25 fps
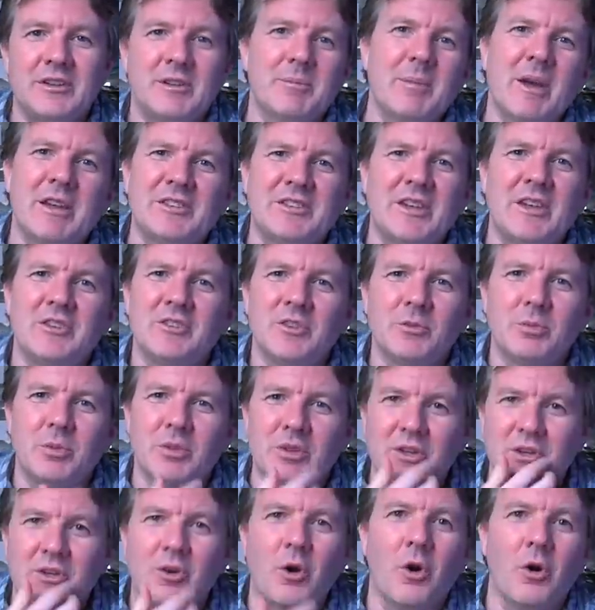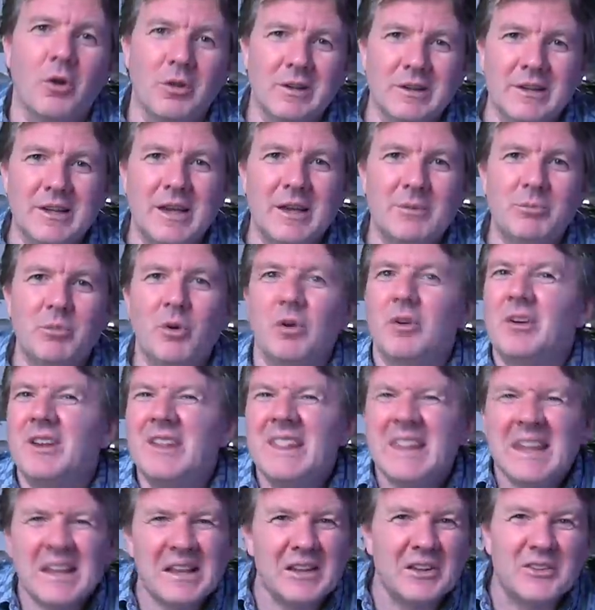They might end up with a cut lip or a
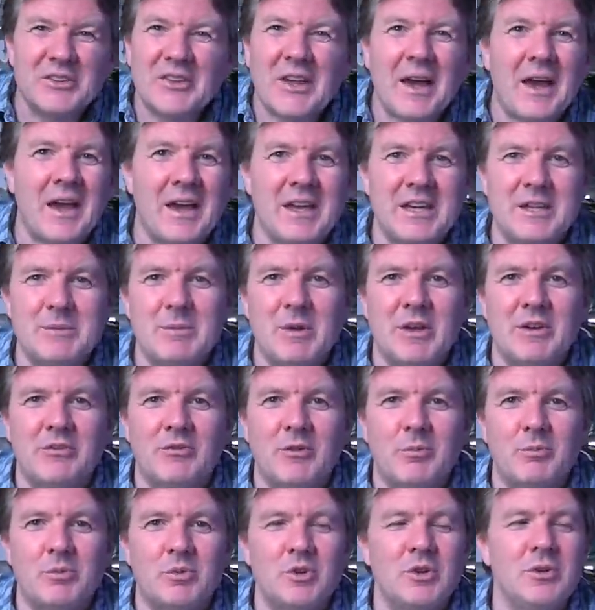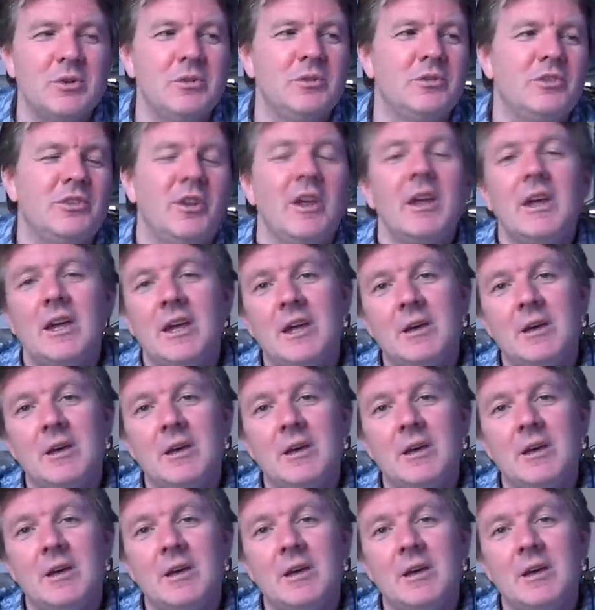little tiny bit of a bruise,